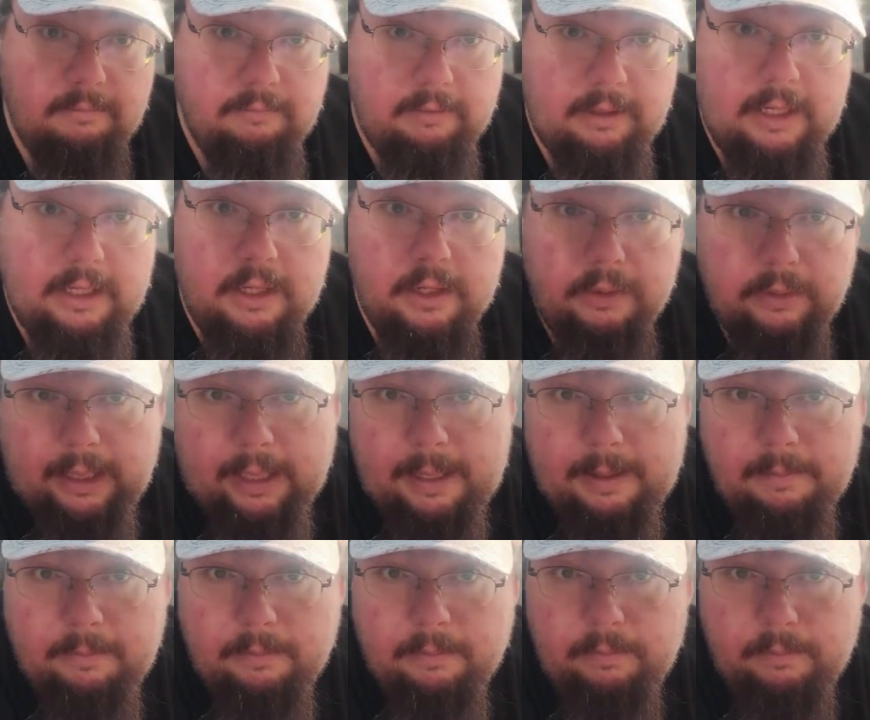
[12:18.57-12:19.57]
video
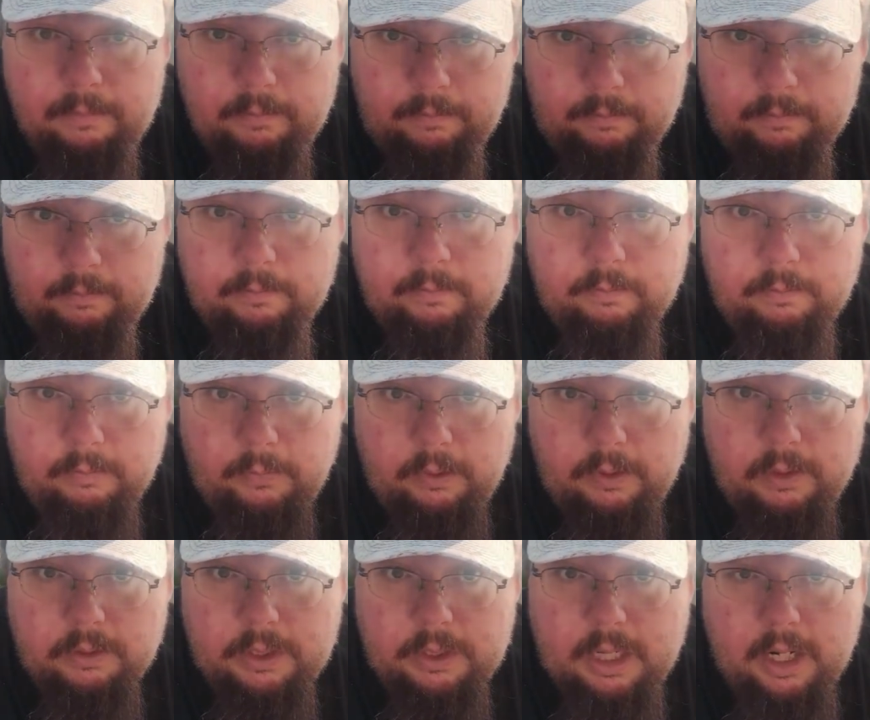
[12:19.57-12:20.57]
game
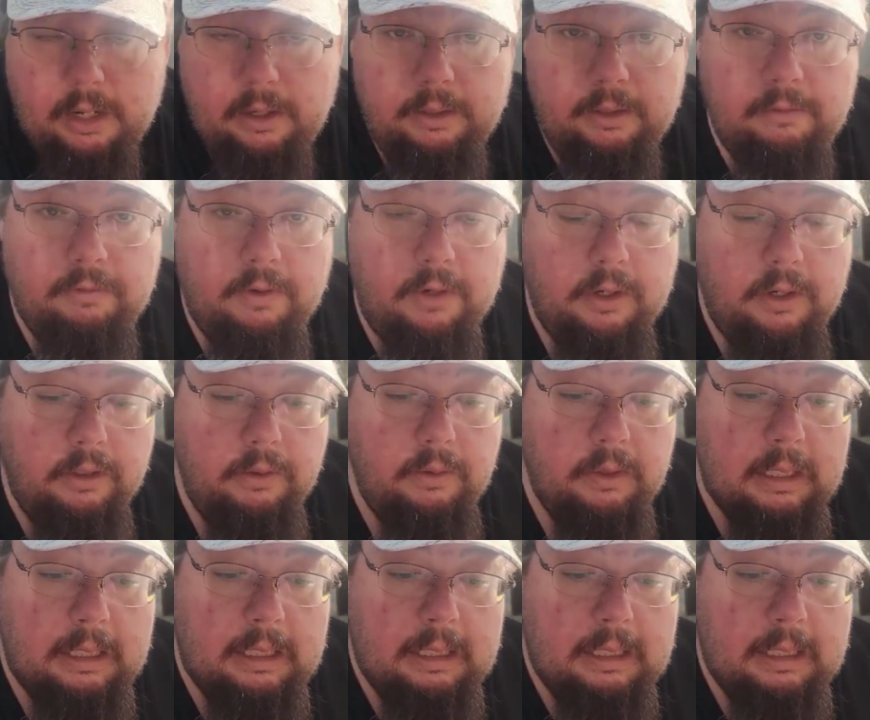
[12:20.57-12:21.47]
called Towering Inferno.